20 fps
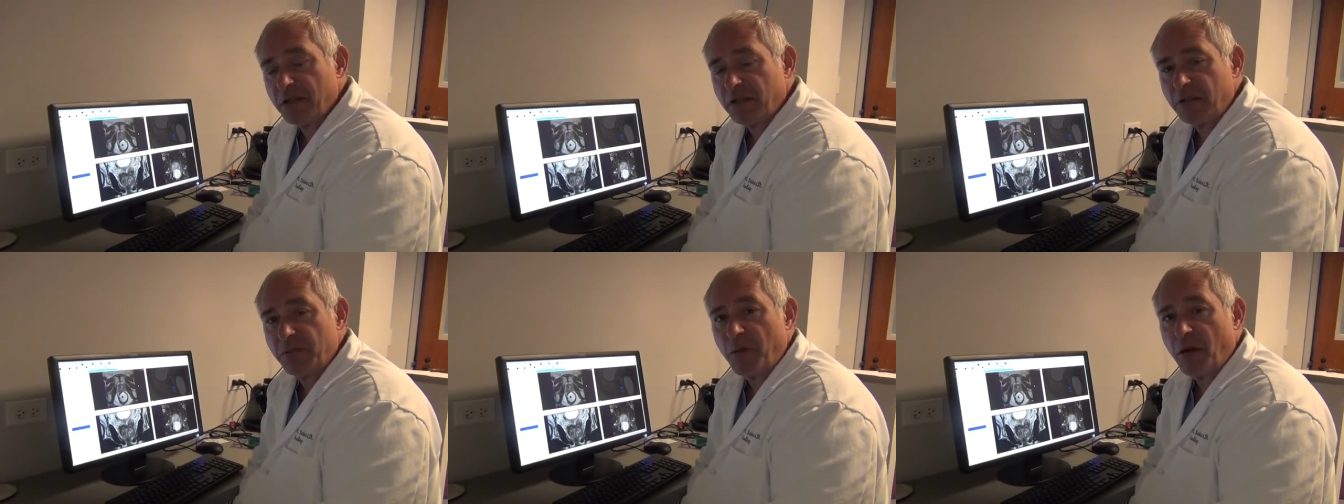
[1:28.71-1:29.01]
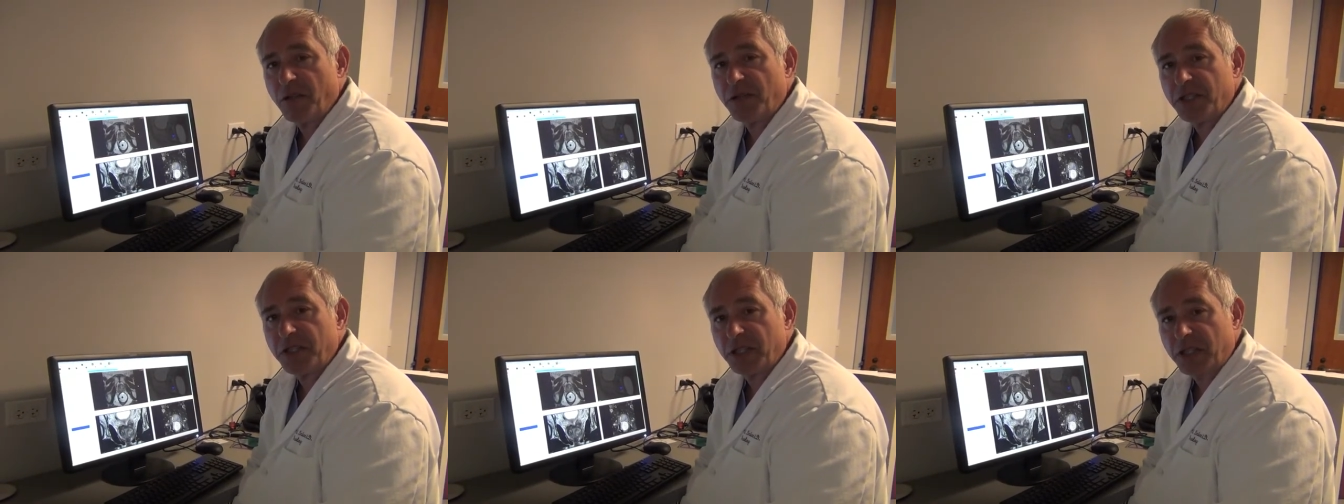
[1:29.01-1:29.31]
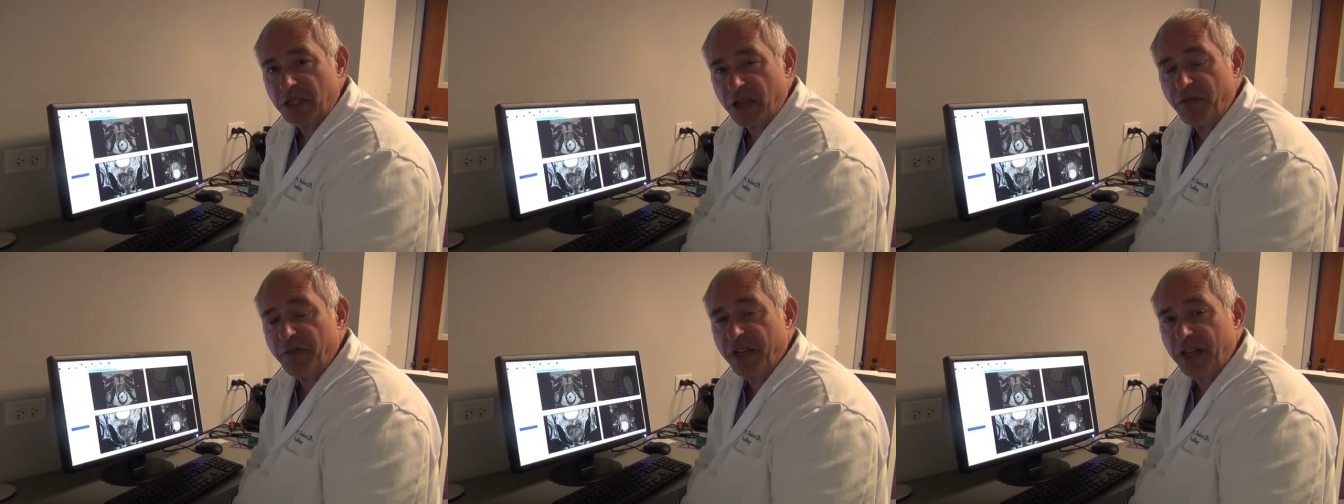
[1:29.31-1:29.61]
the most
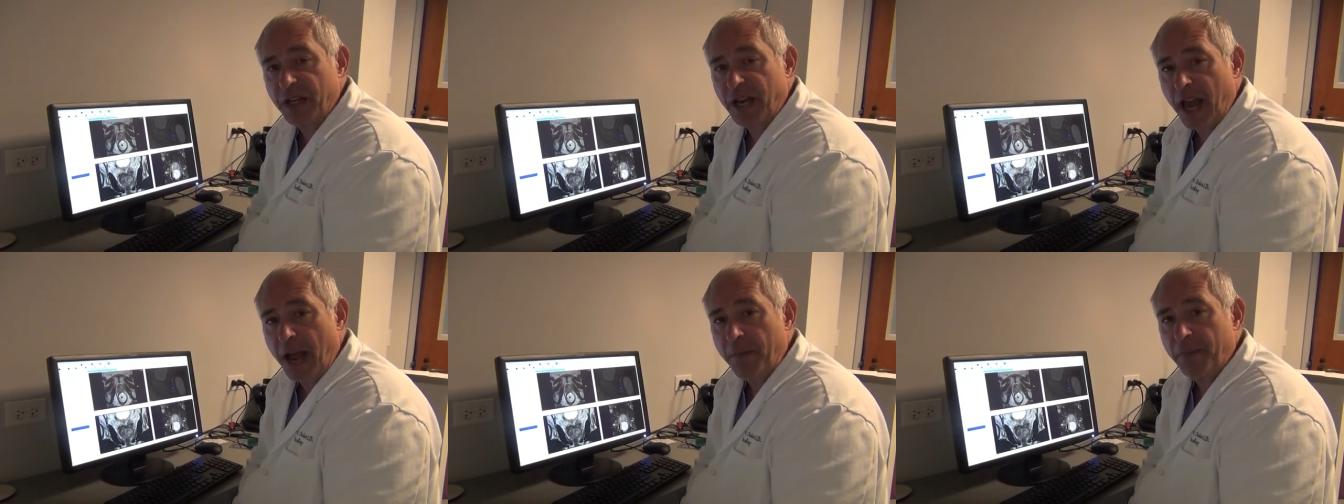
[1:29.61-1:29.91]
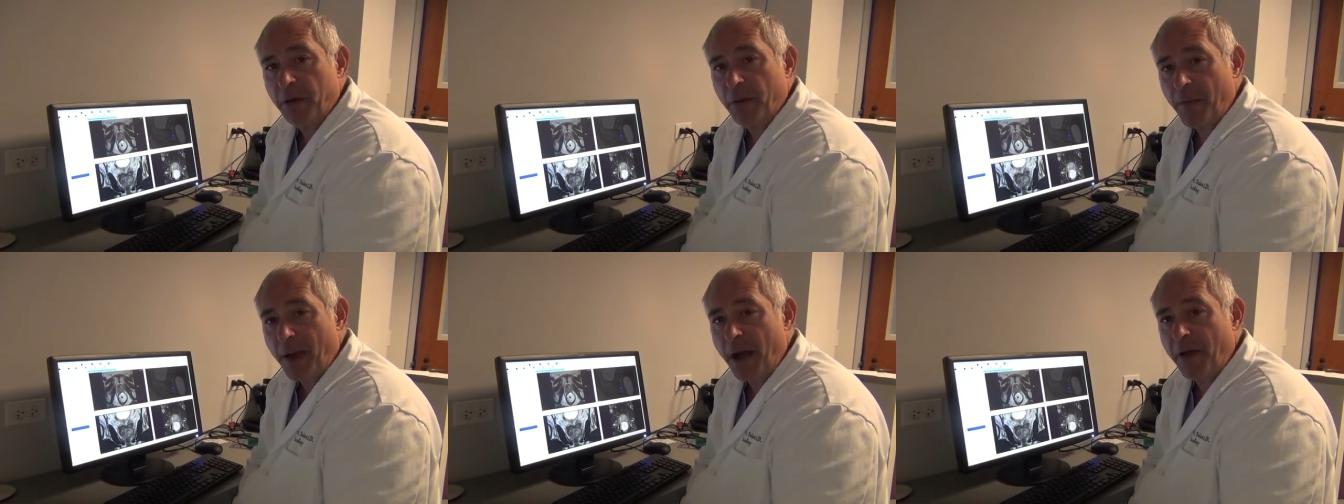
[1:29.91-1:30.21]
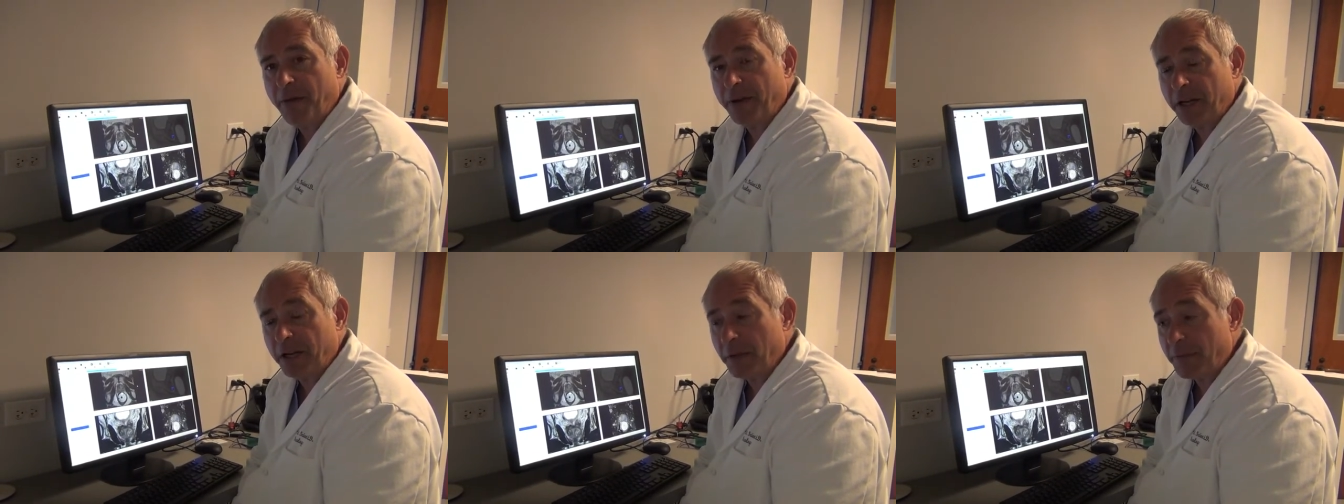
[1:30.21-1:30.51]
significant
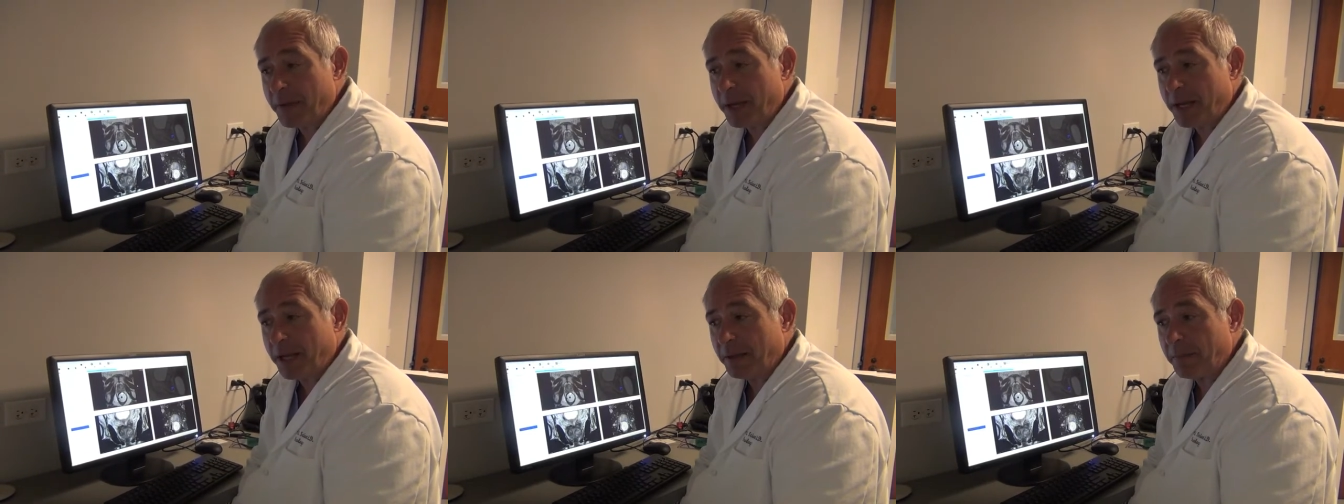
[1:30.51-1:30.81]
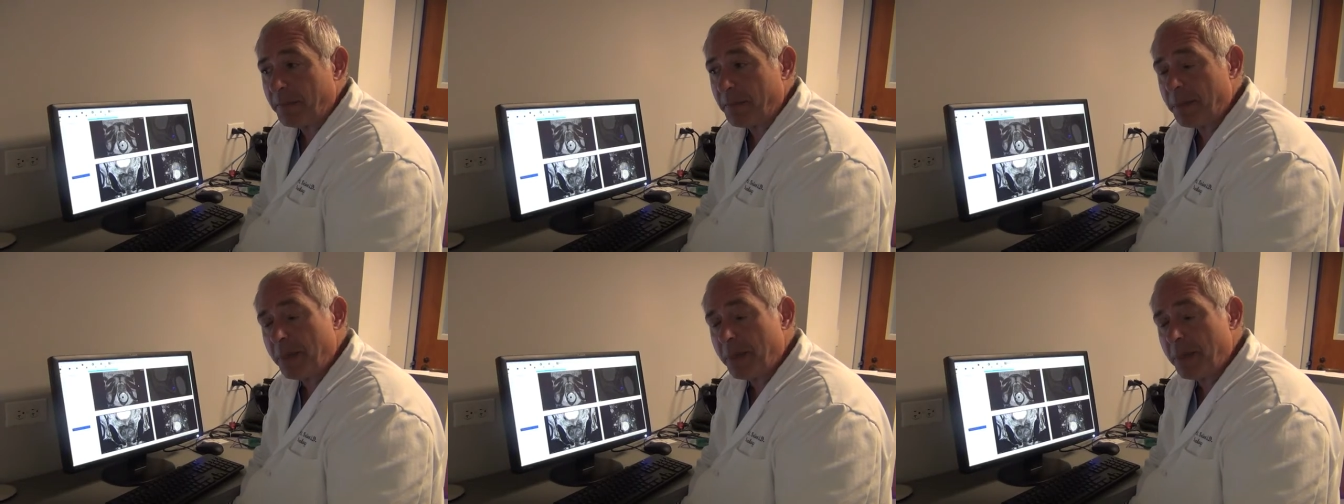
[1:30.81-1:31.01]
abnormality to be.